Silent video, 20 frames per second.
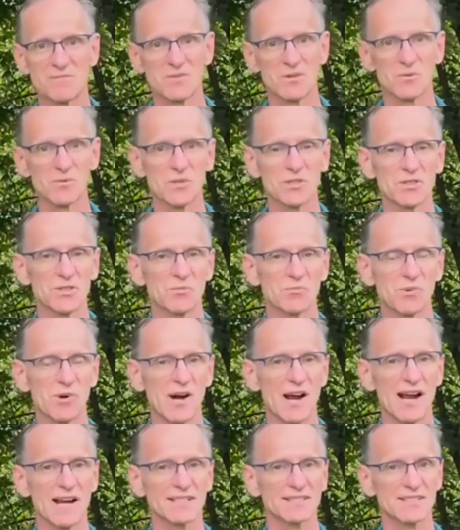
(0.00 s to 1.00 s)
when you
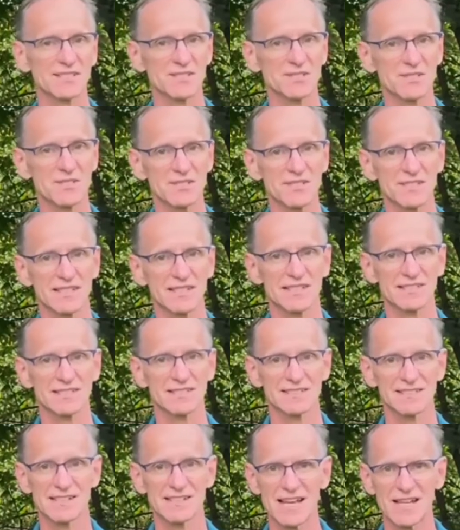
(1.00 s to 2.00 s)
practice
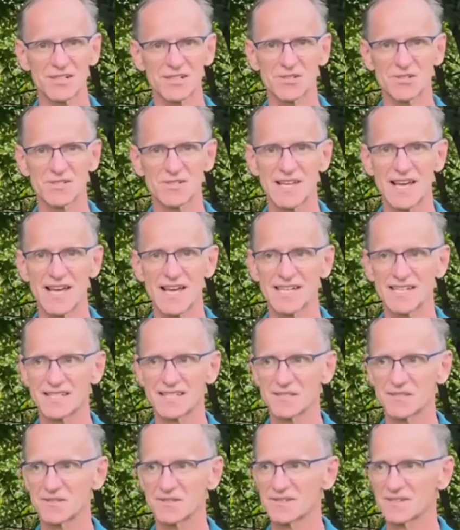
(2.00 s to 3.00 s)
and
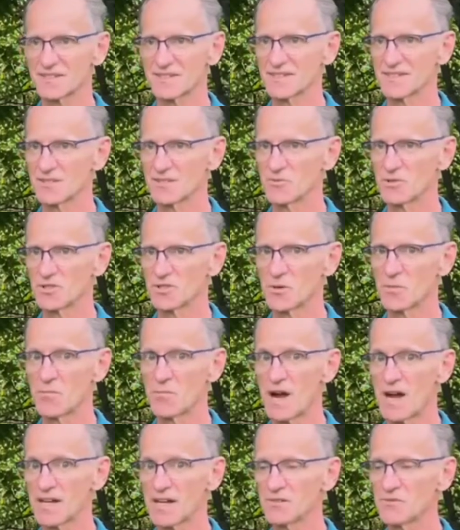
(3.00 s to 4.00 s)
exercise, and when you're
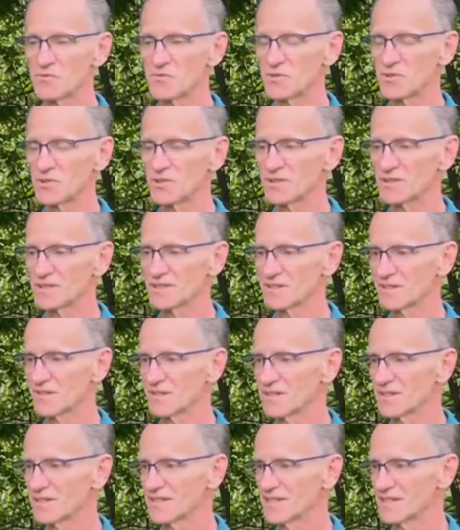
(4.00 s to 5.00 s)
mindful.
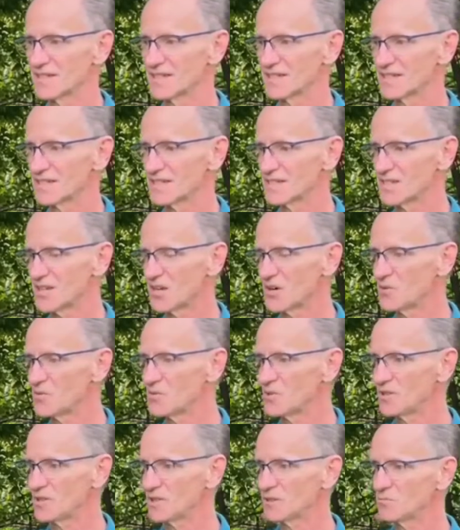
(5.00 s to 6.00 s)
Stay on
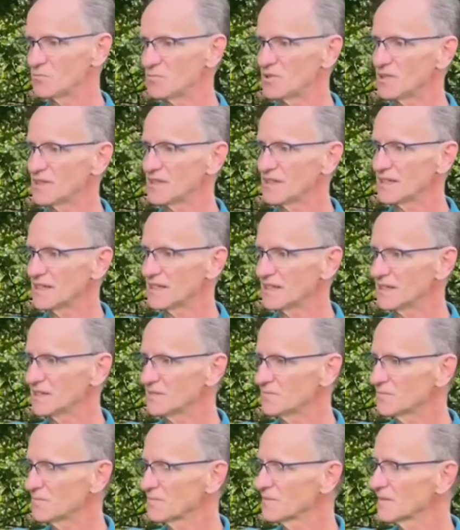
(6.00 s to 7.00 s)
1 plane.
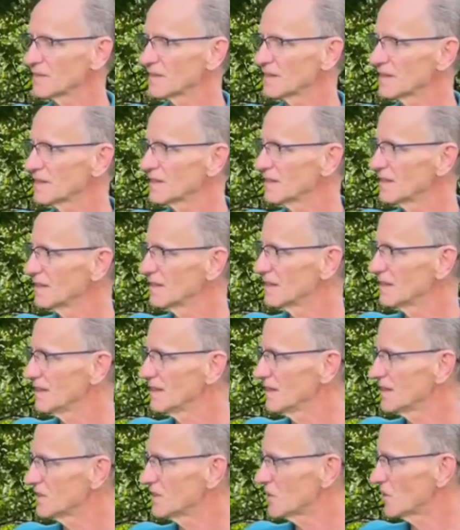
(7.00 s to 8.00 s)

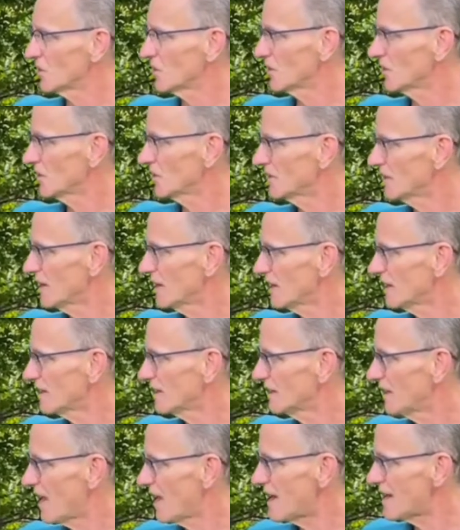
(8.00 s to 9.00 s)
And turn the
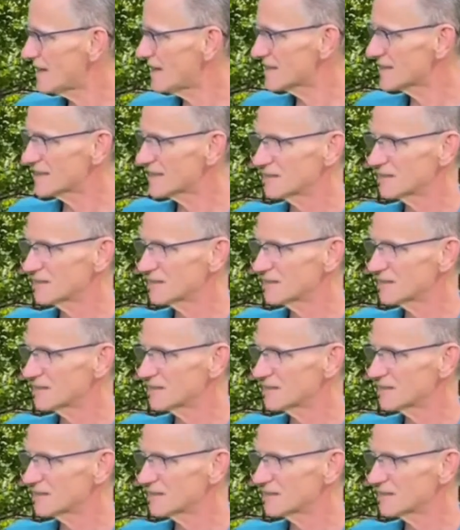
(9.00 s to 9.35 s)
head last.